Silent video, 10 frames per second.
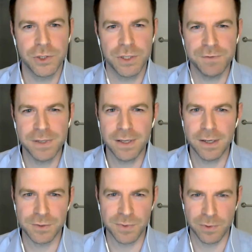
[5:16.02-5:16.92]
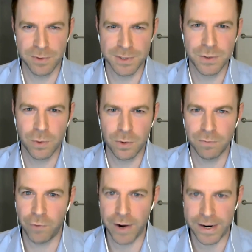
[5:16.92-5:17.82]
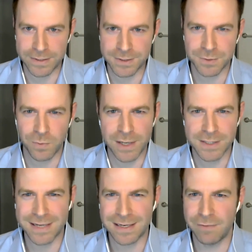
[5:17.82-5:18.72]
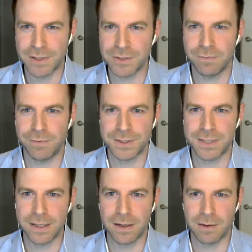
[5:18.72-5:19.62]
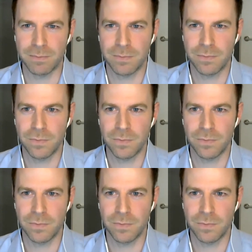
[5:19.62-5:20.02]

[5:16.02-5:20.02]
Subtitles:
So shifting gears, with all this talk of rates, where does that leave us on fixed income?